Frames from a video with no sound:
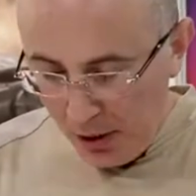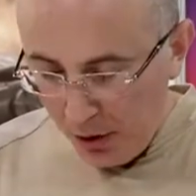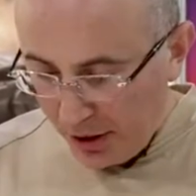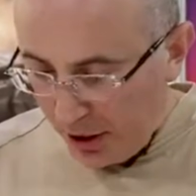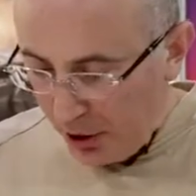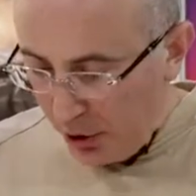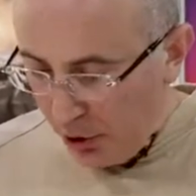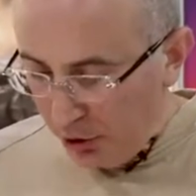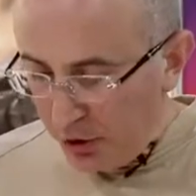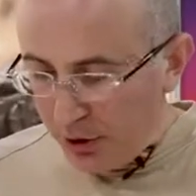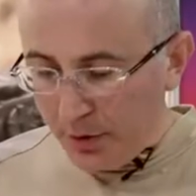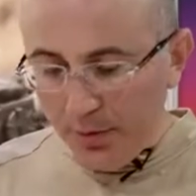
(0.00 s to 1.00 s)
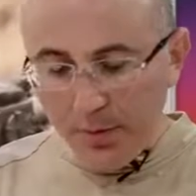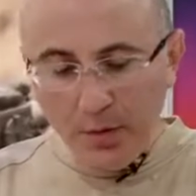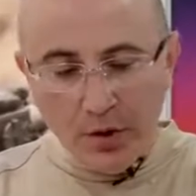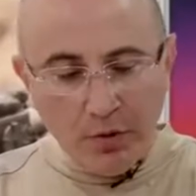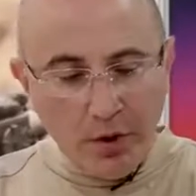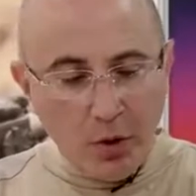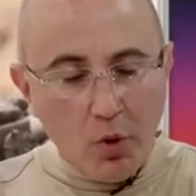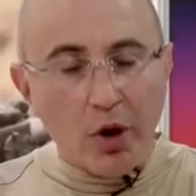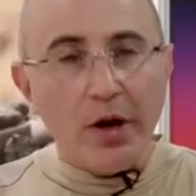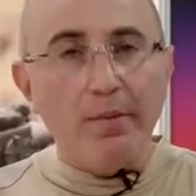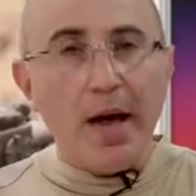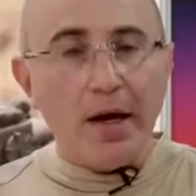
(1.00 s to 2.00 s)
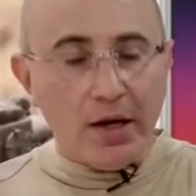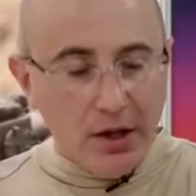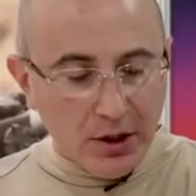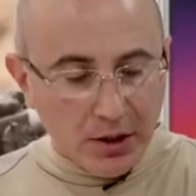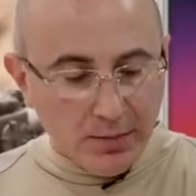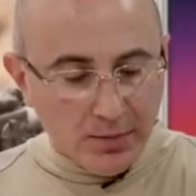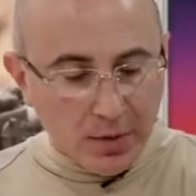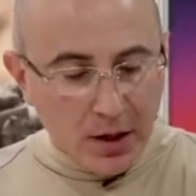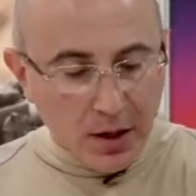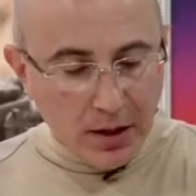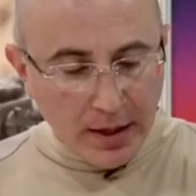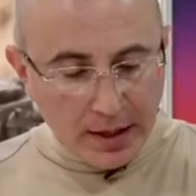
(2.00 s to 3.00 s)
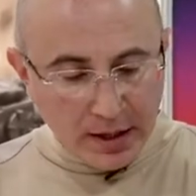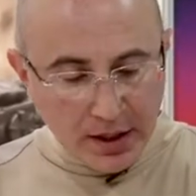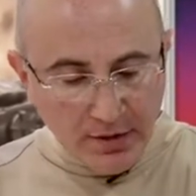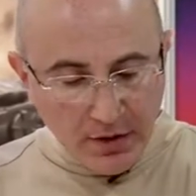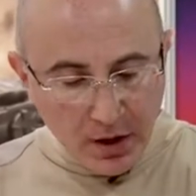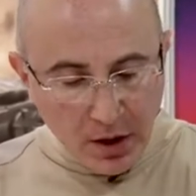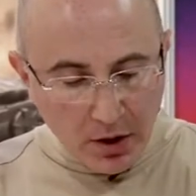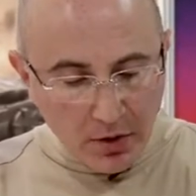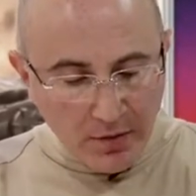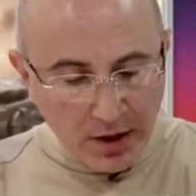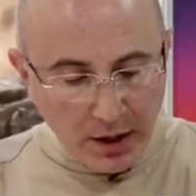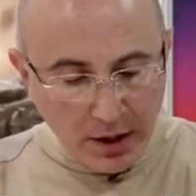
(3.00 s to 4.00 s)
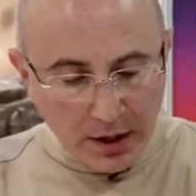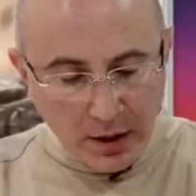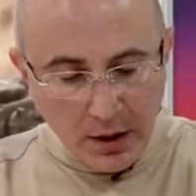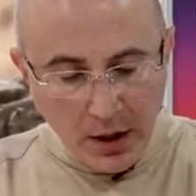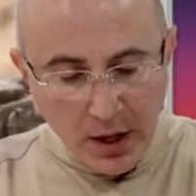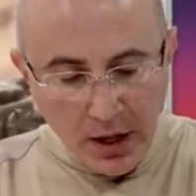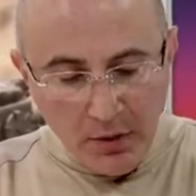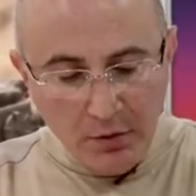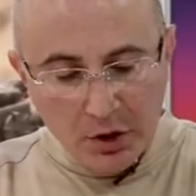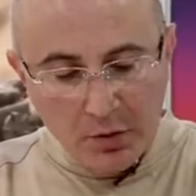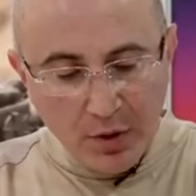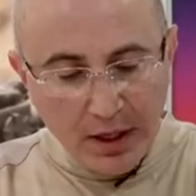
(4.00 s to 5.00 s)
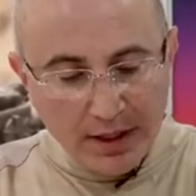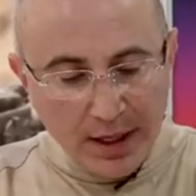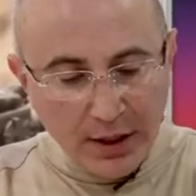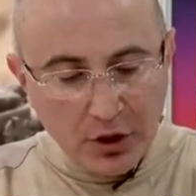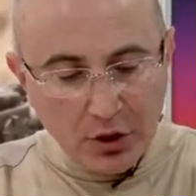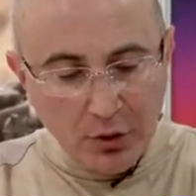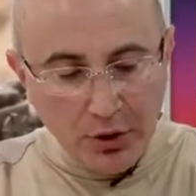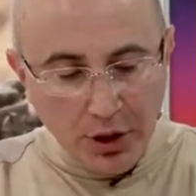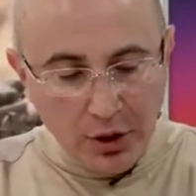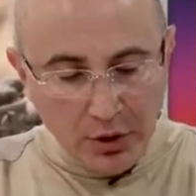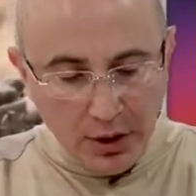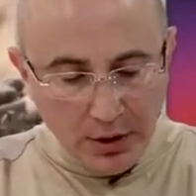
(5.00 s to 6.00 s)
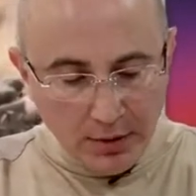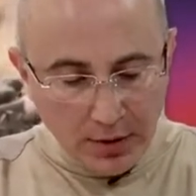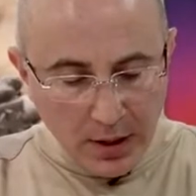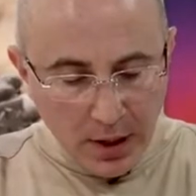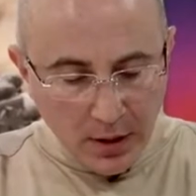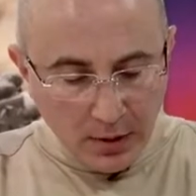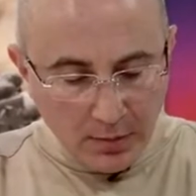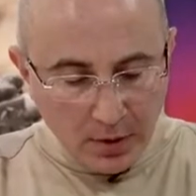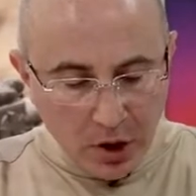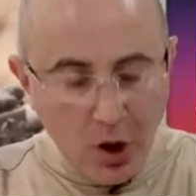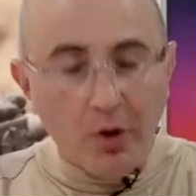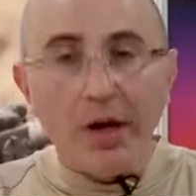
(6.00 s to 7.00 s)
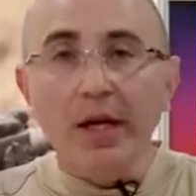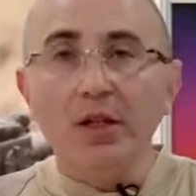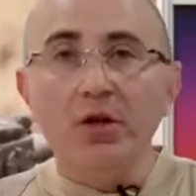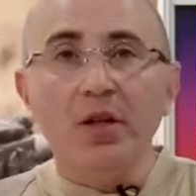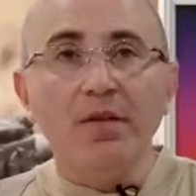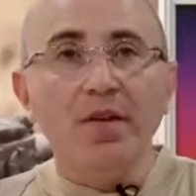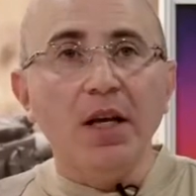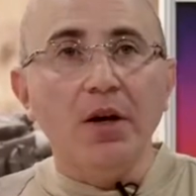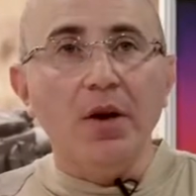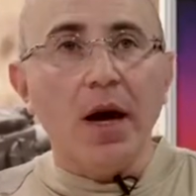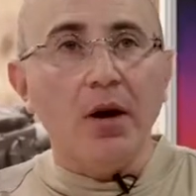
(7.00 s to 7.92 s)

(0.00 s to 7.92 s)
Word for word: You can use the recording mechanism, like a D V R over here, which will attach to the unit, go into the video